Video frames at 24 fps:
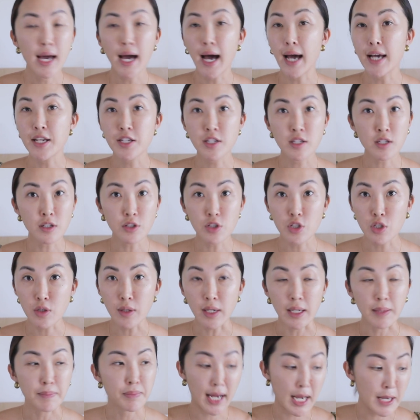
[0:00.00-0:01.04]
I still do
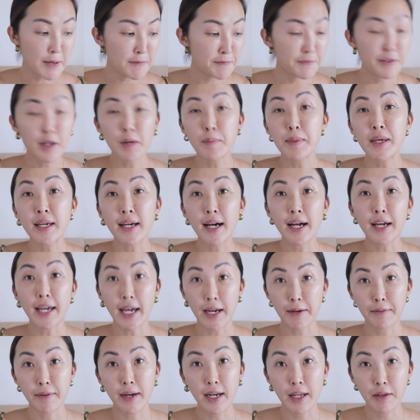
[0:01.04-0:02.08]
it. I'm filming a
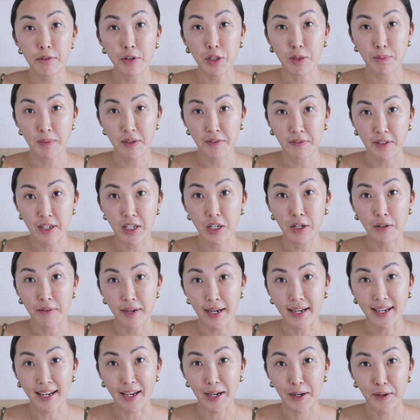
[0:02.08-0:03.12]
get ready with me video
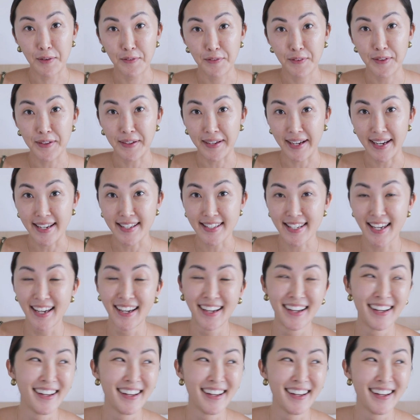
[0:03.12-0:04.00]
right now for you guys.